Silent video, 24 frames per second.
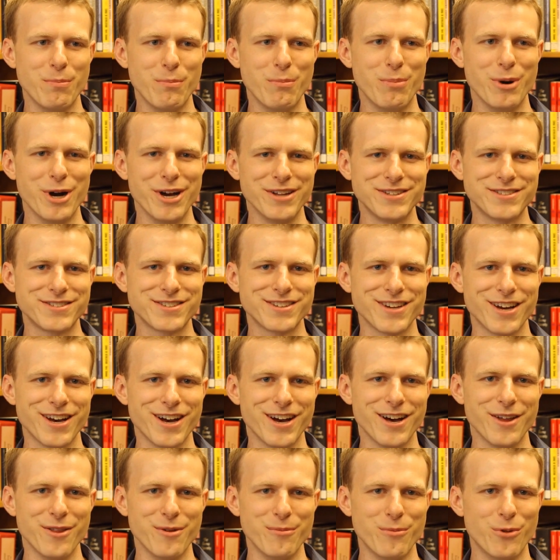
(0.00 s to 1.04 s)
but
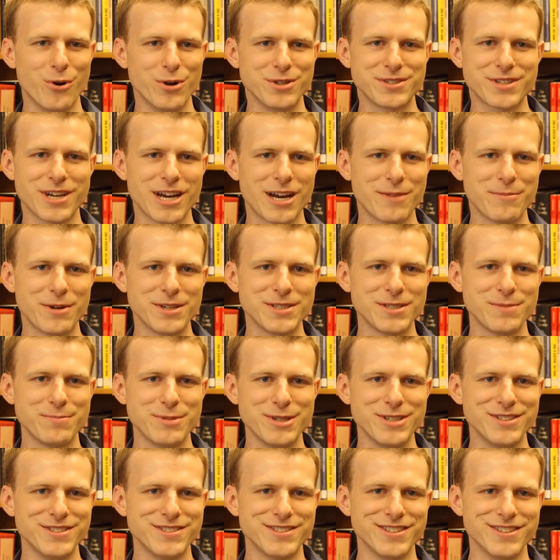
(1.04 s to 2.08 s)
the more time I
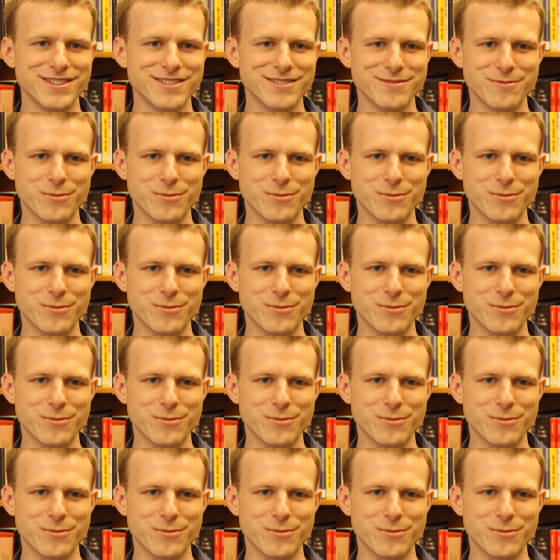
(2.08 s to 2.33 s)
spent and